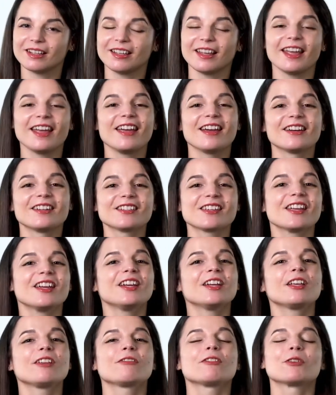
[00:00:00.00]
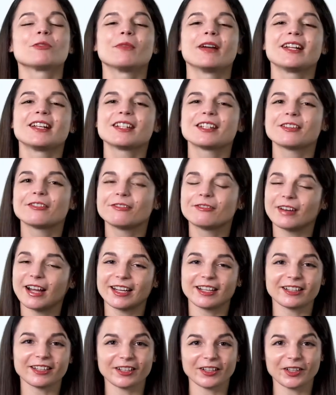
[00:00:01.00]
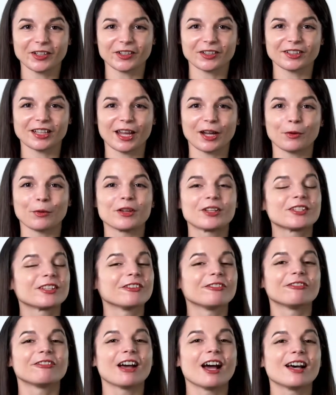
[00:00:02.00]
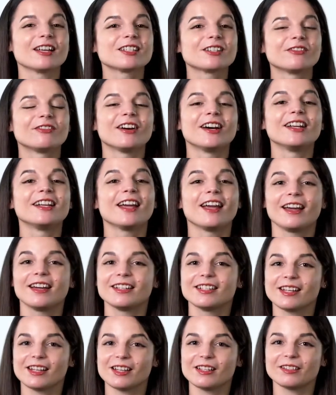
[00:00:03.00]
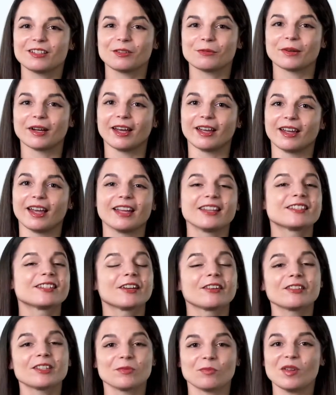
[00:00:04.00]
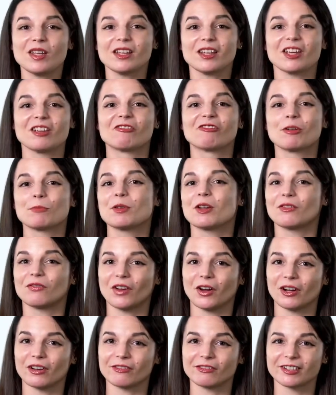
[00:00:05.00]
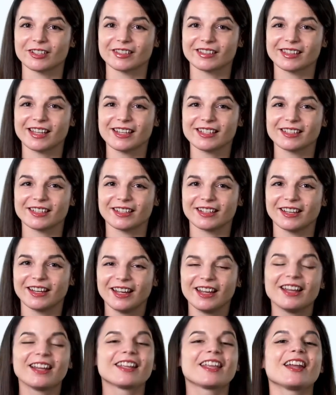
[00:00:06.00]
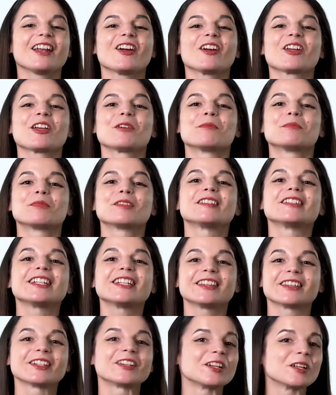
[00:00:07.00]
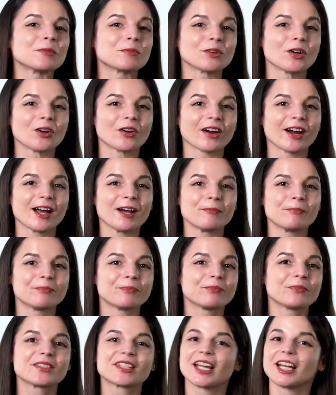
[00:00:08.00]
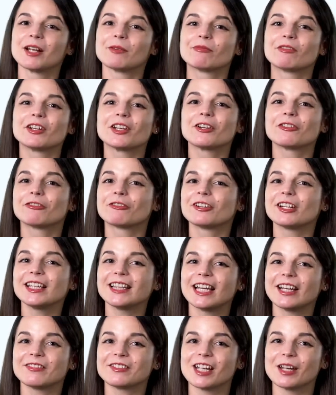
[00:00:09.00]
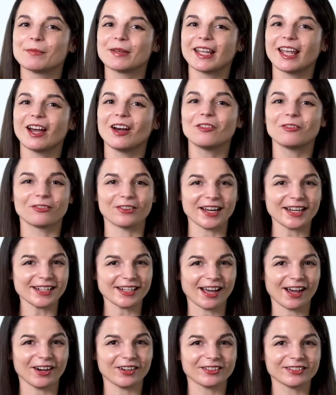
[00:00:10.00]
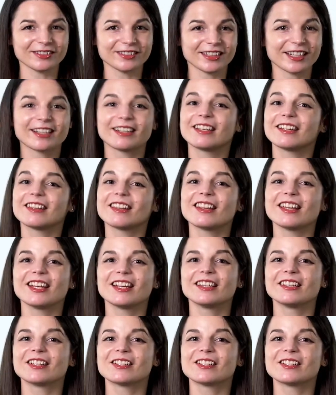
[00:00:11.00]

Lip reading: And if you're ready to finally learn language the fast, fun, and easy way and start speaking from your very first lesson, get our complete learning program. Sign up for your free lifetime account right now. Click the link in the